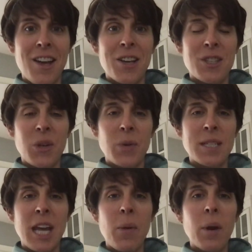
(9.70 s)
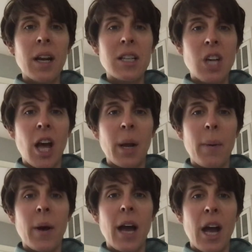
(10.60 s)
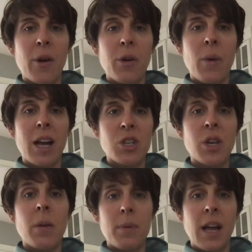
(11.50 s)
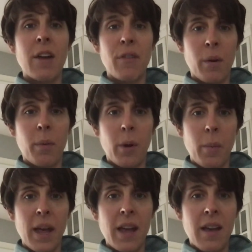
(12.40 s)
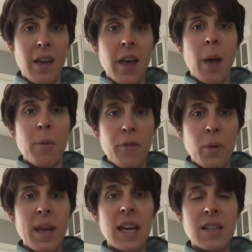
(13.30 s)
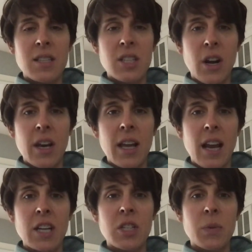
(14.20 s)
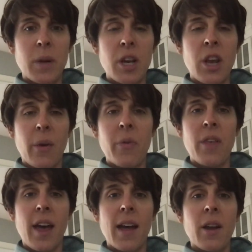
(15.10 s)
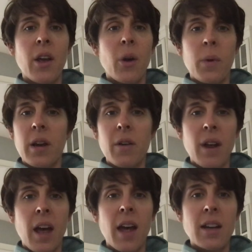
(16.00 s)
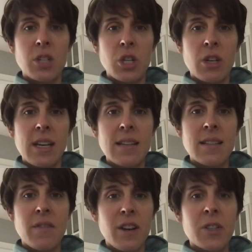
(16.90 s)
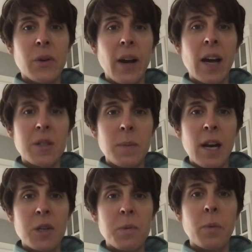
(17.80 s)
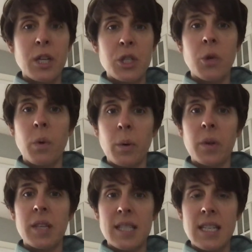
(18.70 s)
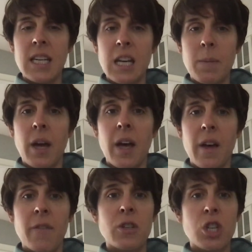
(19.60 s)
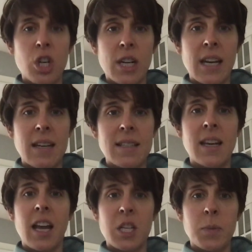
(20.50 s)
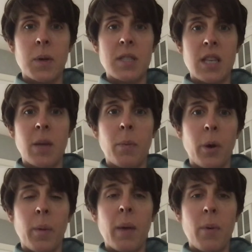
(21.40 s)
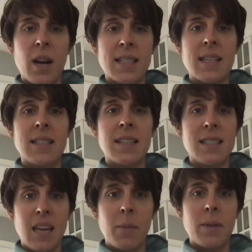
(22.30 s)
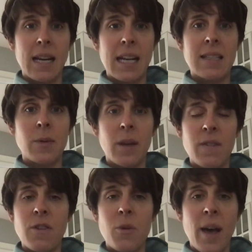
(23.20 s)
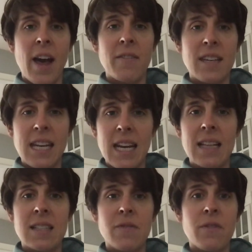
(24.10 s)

So today we're going to talk about how you actually apply for probate. Before we get started, I just want to note that we are not attorneys at Fair Square House Buyers, but we do work with a team of attorneys and experts in the probate process and estate planning. So if you have needs